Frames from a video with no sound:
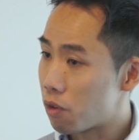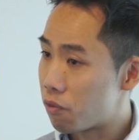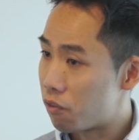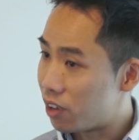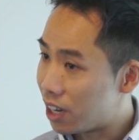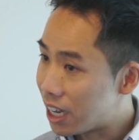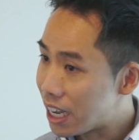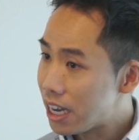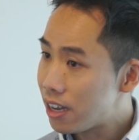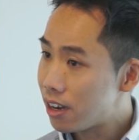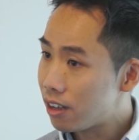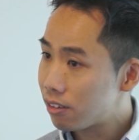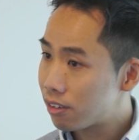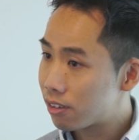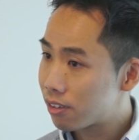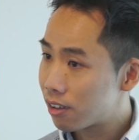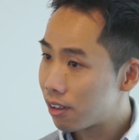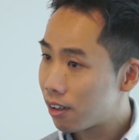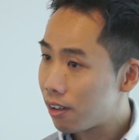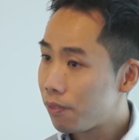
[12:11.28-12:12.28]
with
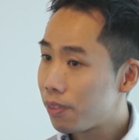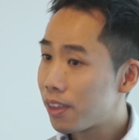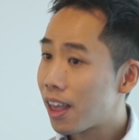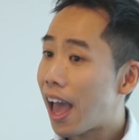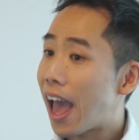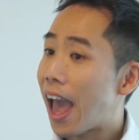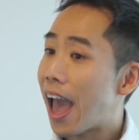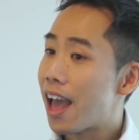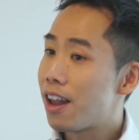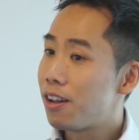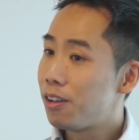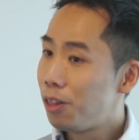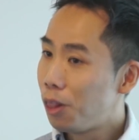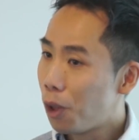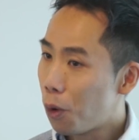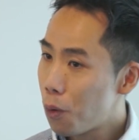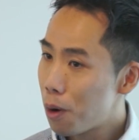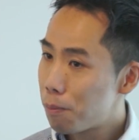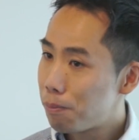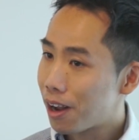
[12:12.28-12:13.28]
leanness and
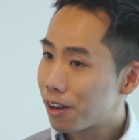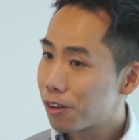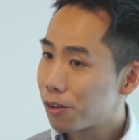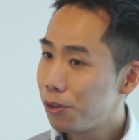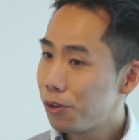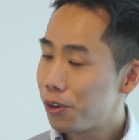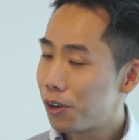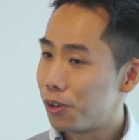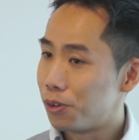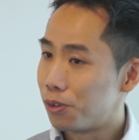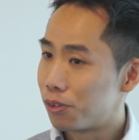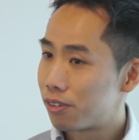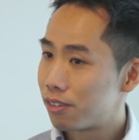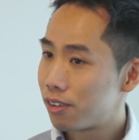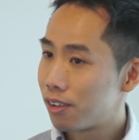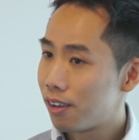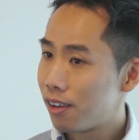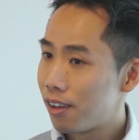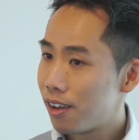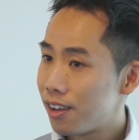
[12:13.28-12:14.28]
lower blood glucose,
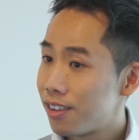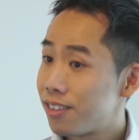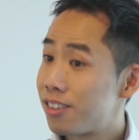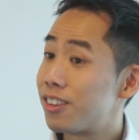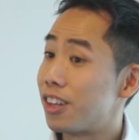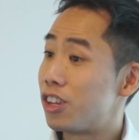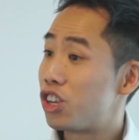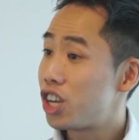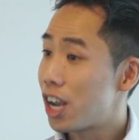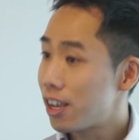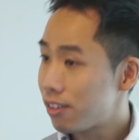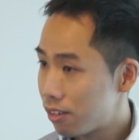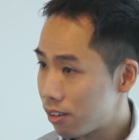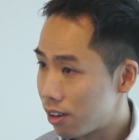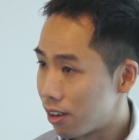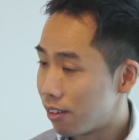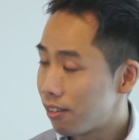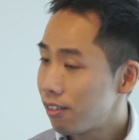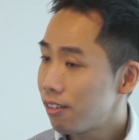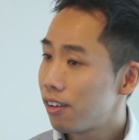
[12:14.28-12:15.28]

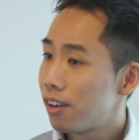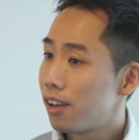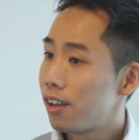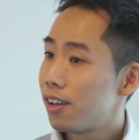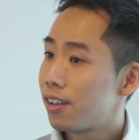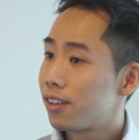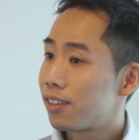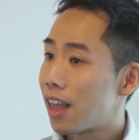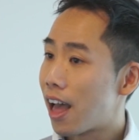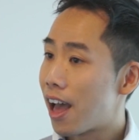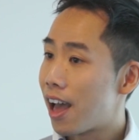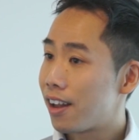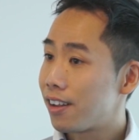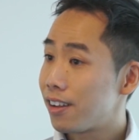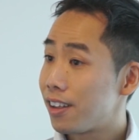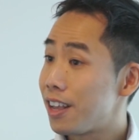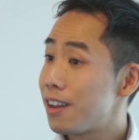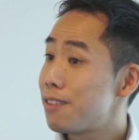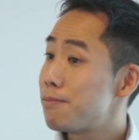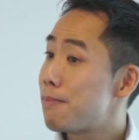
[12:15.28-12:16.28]
suggesting that
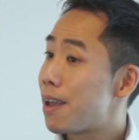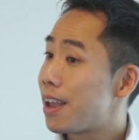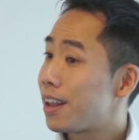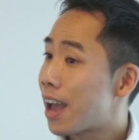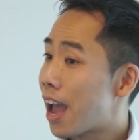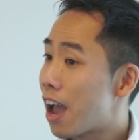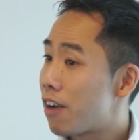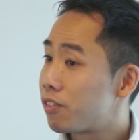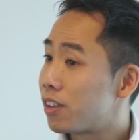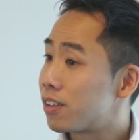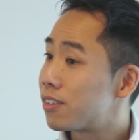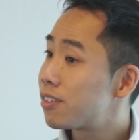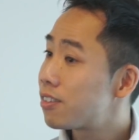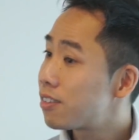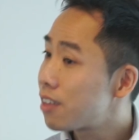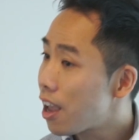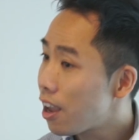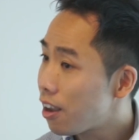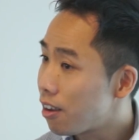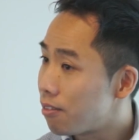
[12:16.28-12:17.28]
it may have the
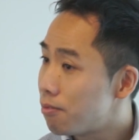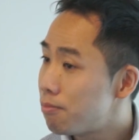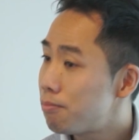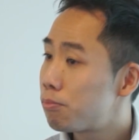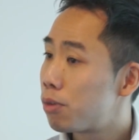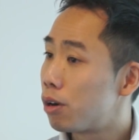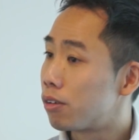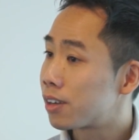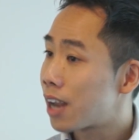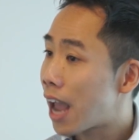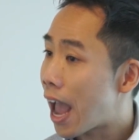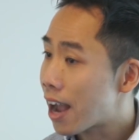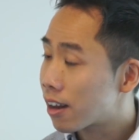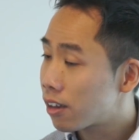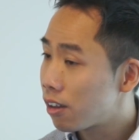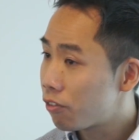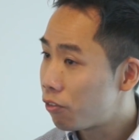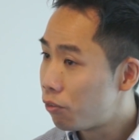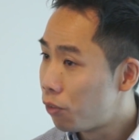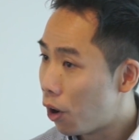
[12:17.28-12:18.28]
same
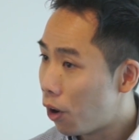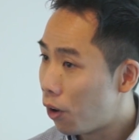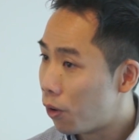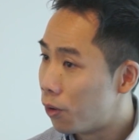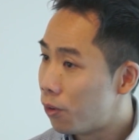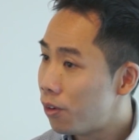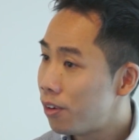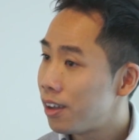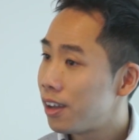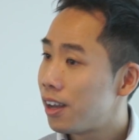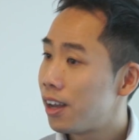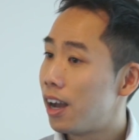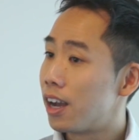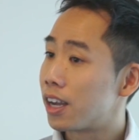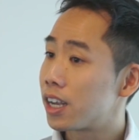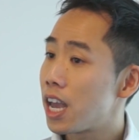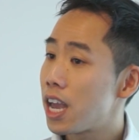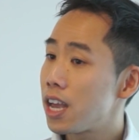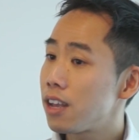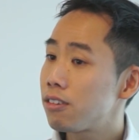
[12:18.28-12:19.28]
protective role
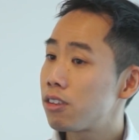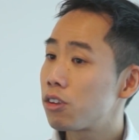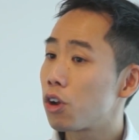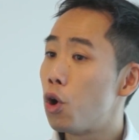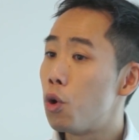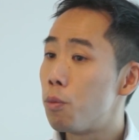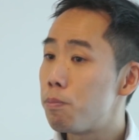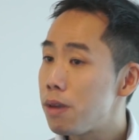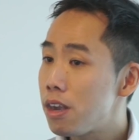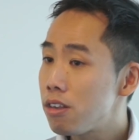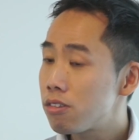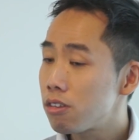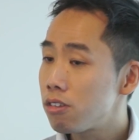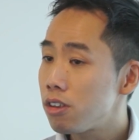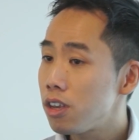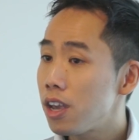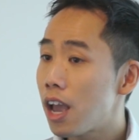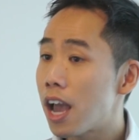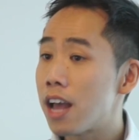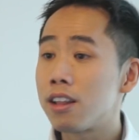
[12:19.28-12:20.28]
against
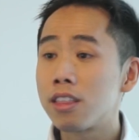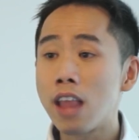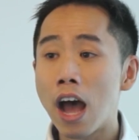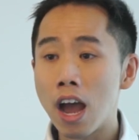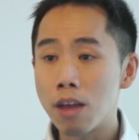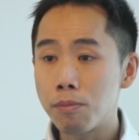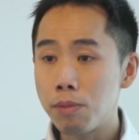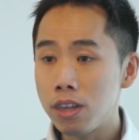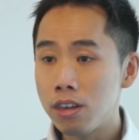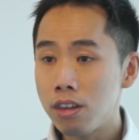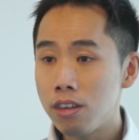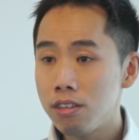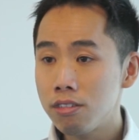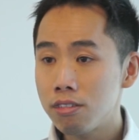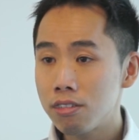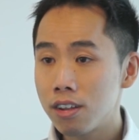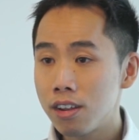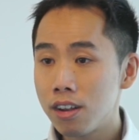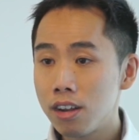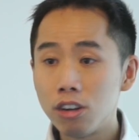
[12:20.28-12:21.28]
obesity and
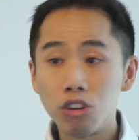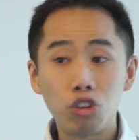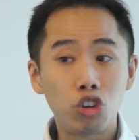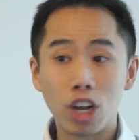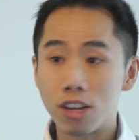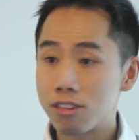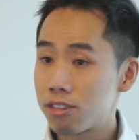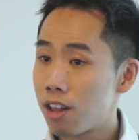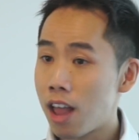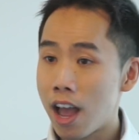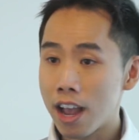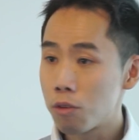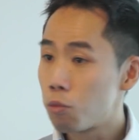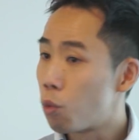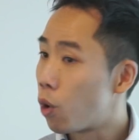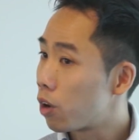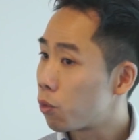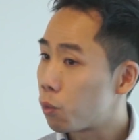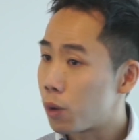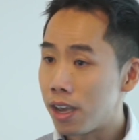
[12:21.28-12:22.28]
diabetes, just like
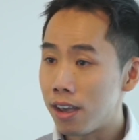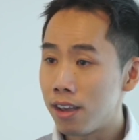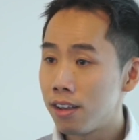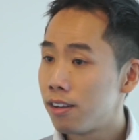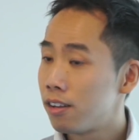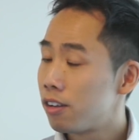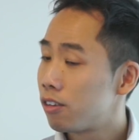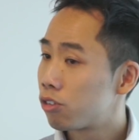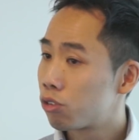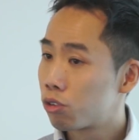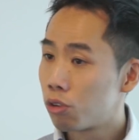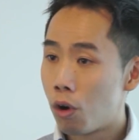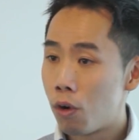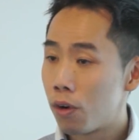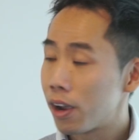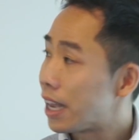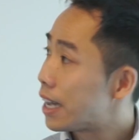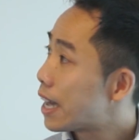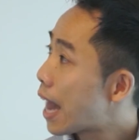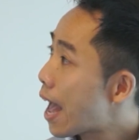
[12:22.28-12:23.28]
what we saw
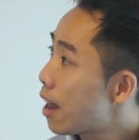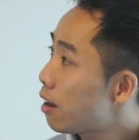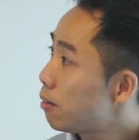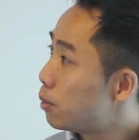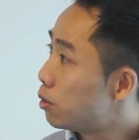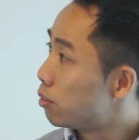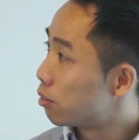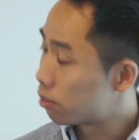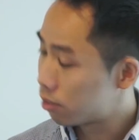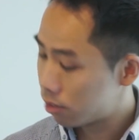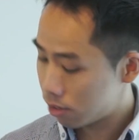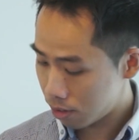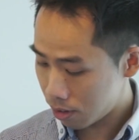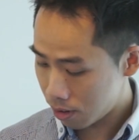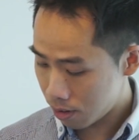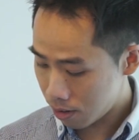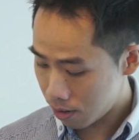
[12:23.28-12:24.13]
in animals.